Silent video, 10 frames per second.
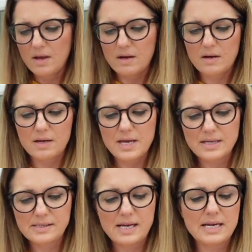Oh yeah,
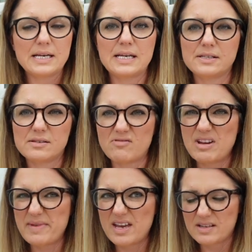it's saying it needs
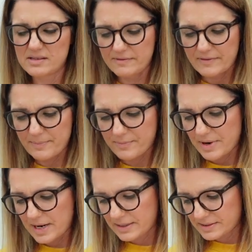three metres of
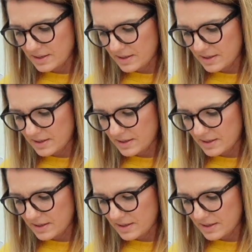fabric, so...